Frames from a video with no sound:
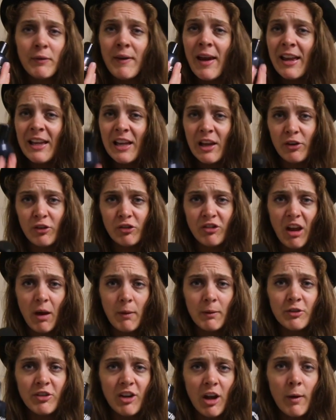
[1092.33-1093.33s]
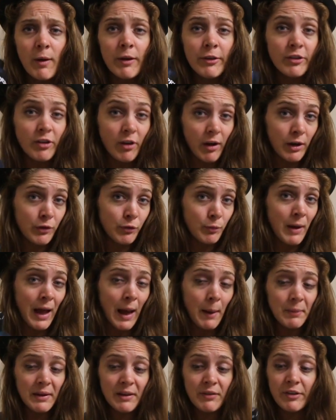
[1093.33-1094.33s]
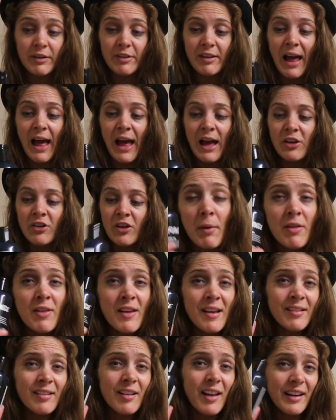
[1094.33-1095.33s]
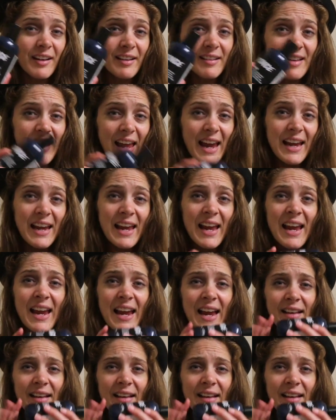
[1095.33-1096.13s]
of any other shower gel aside from Happy for Sad, but this, like I say,